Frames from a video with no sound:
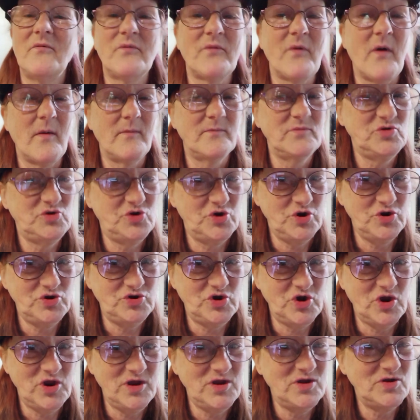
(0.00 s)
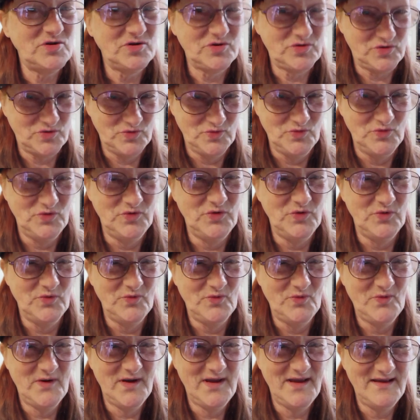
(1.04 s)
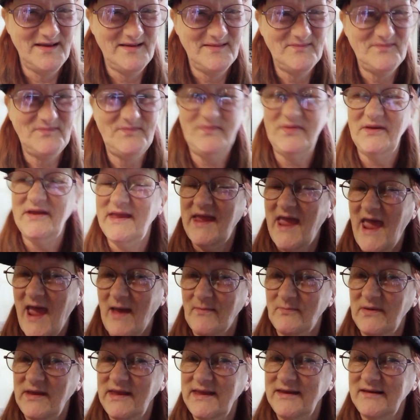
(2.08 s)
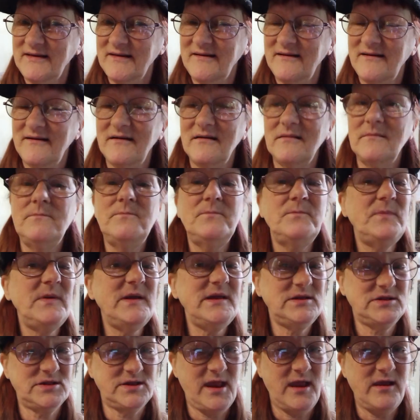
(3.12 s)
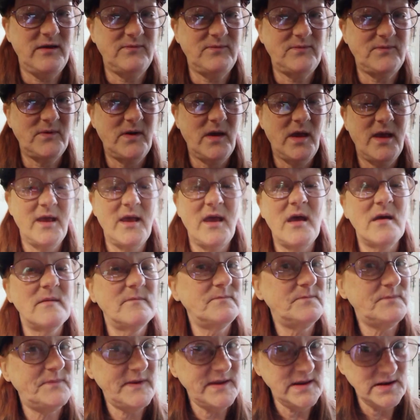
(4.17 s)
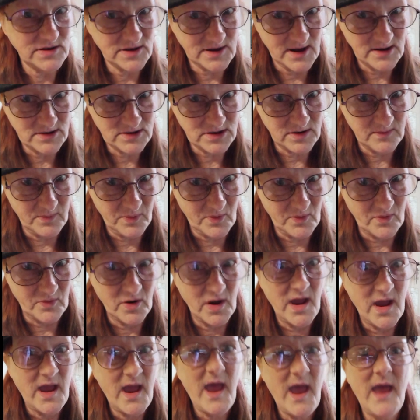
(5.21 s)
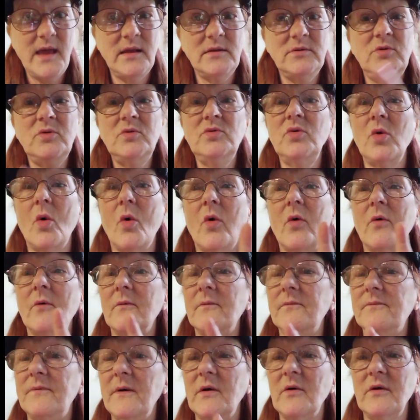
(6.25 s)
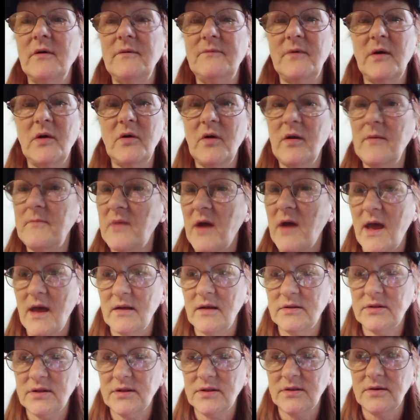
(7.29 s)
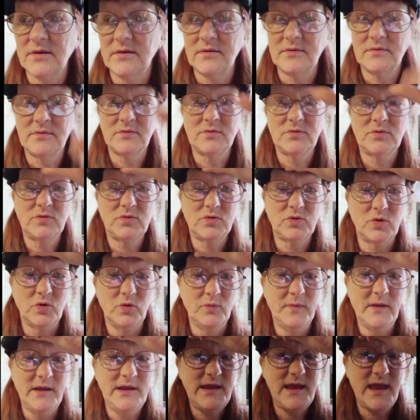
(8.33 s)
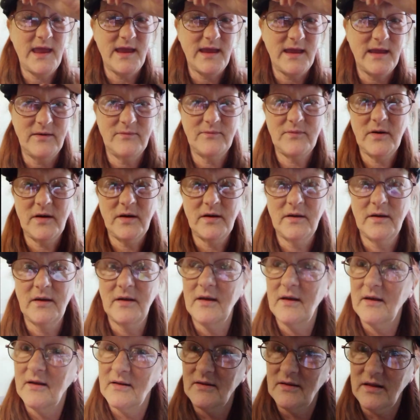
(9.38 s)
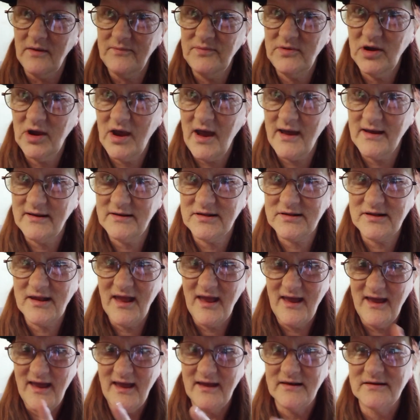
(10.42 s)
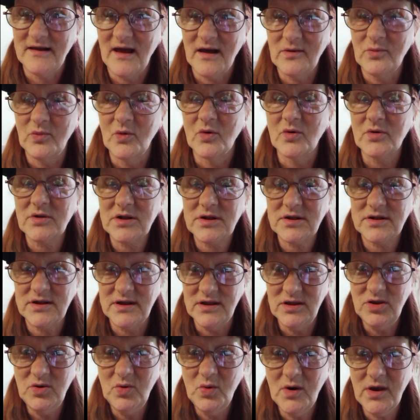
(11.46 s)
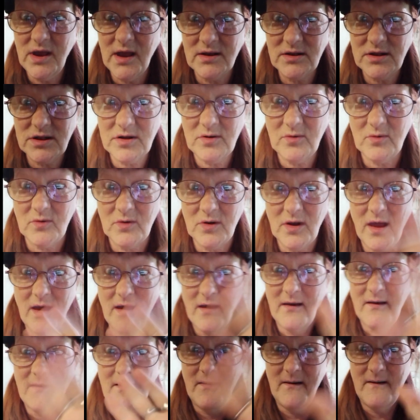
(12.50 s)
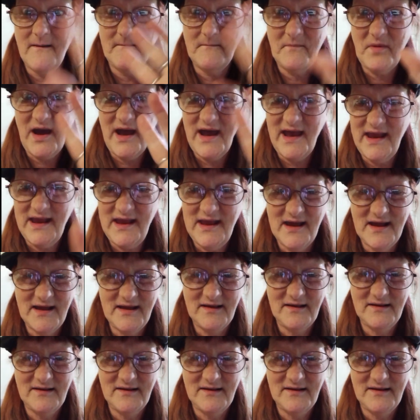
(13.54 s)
from Gigi to you, be happy, be safe, be sensible, and do your very, very best to behave. Love you guys and I will see you again soon. Bye.